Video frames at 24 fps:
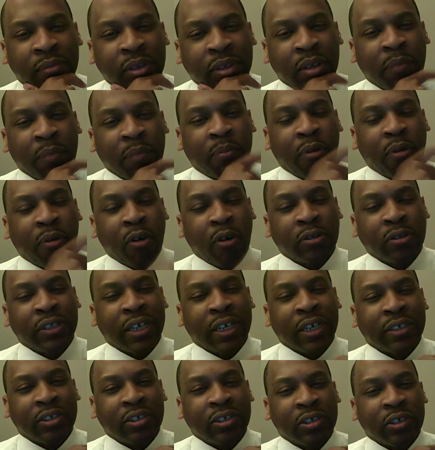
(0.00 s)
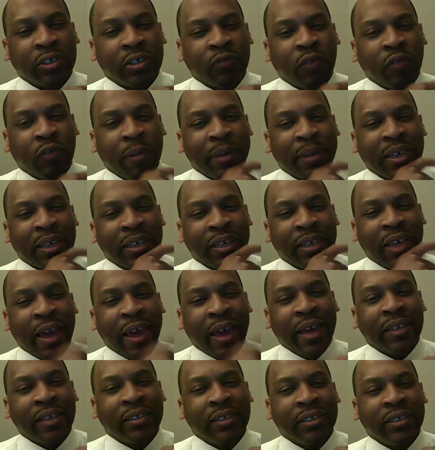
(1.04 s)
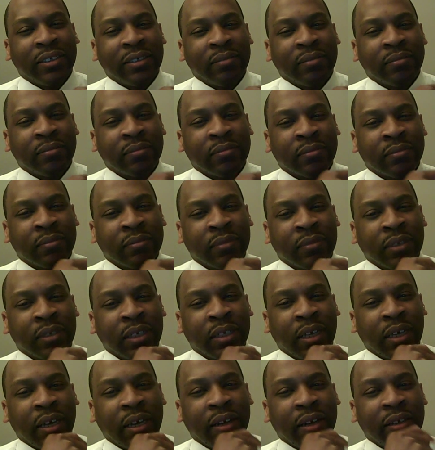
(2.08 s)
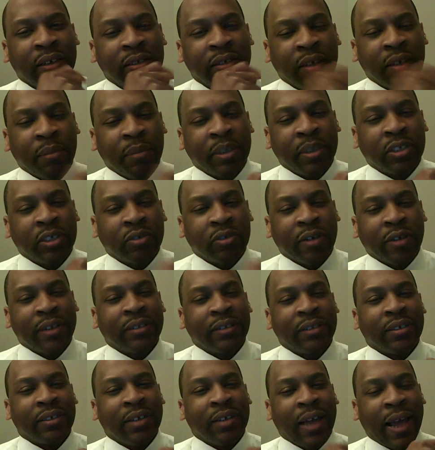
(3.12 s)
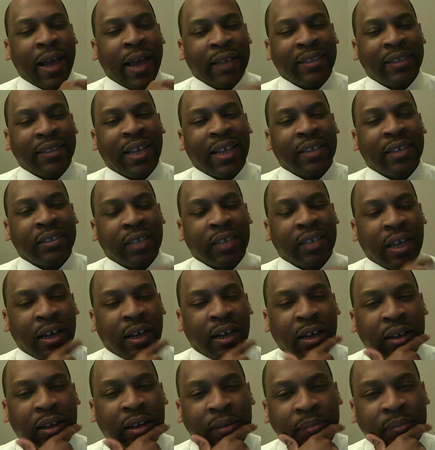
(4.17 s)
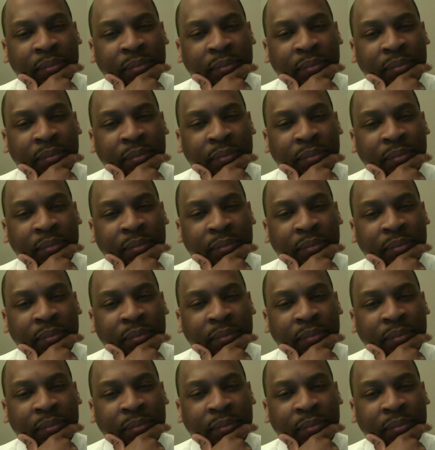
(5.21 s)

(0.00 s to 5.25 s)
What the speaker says: the protesters from engaging in a demonstration at that time.